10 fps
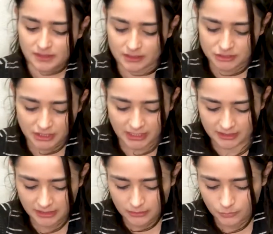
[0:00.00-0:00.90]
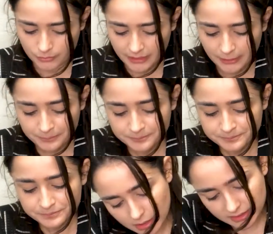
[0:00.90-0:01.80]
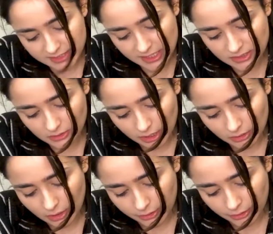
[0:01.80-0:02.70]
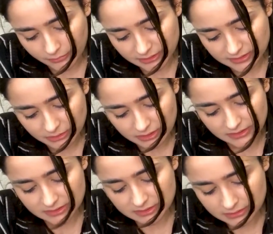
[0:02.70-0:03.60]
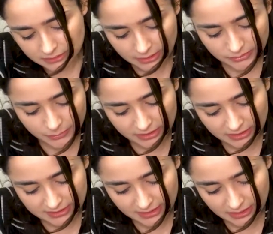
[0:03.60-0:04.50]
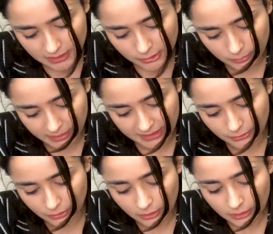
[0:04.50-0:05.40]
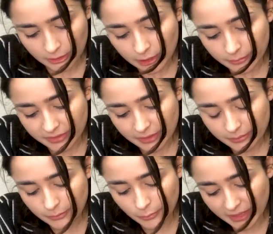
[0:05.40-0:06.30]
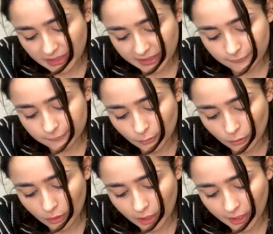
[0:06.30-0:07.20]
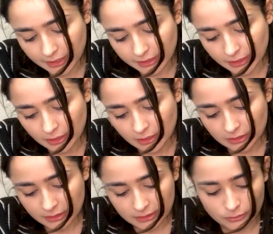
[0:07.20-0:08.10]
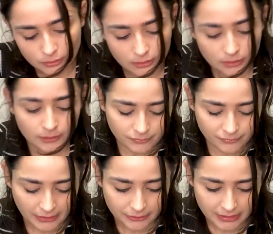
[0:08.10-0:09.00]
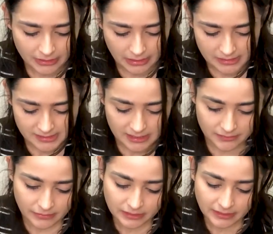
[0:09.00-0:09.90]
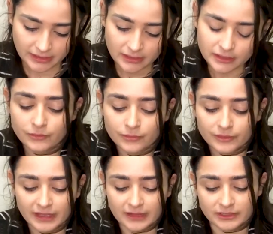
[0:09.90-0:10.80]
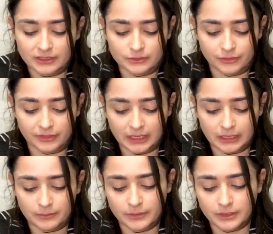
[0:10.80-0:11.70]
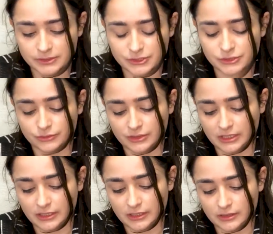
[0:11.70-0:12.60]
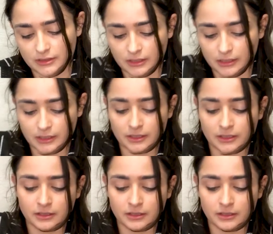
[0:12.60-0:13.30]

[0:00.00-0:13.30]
in English, I can't think of the word right now. It takes a lot longer obviously because you have to put things like little by little, but then people make like full on like little fairy things out of it, like or they have like a little theme to the uh,